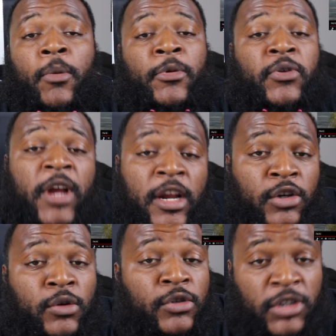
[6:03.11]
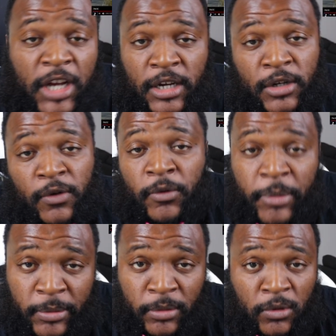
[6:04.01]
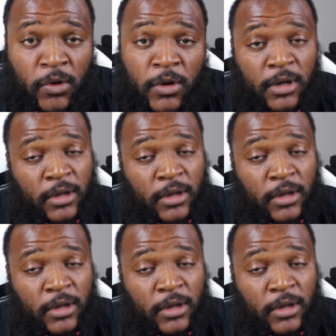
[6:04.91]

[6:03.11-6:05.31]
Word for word: up and you gotta do what you gotta do for people growing